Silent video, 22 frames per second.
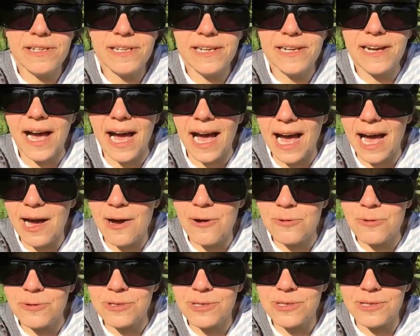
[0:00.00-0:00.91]
the
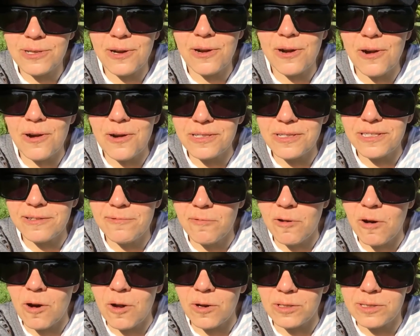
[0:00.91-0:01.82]
house on the
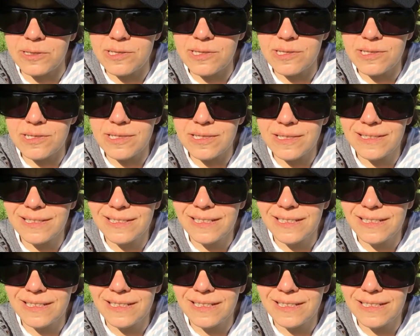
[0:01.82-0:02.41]
walls.